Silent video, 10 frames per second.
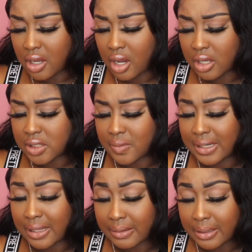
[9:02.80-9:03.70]
it hard to
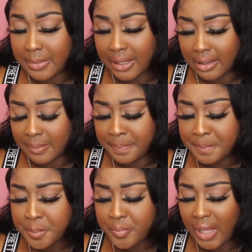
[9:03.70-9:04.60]
allow him in
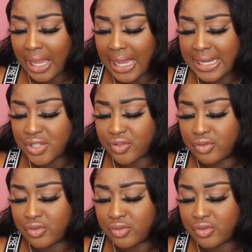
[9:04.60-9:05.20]
and it's